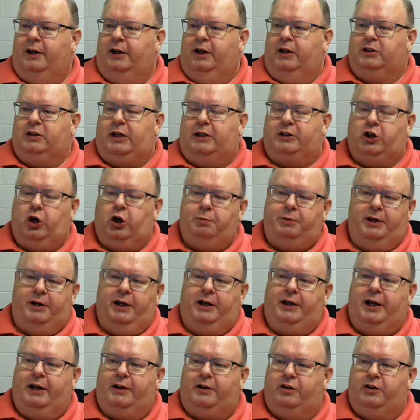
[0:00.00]
So I was hoping
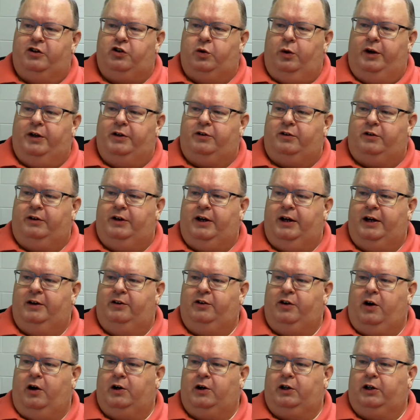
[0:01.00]
he'd get to join us today and
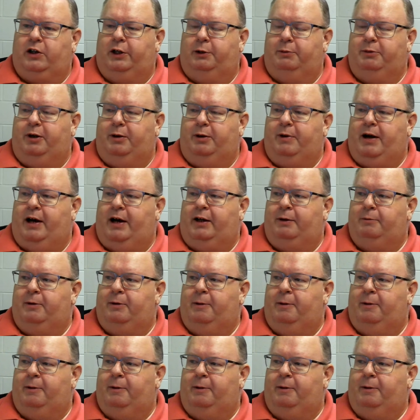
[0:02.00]
talk a little bit about it.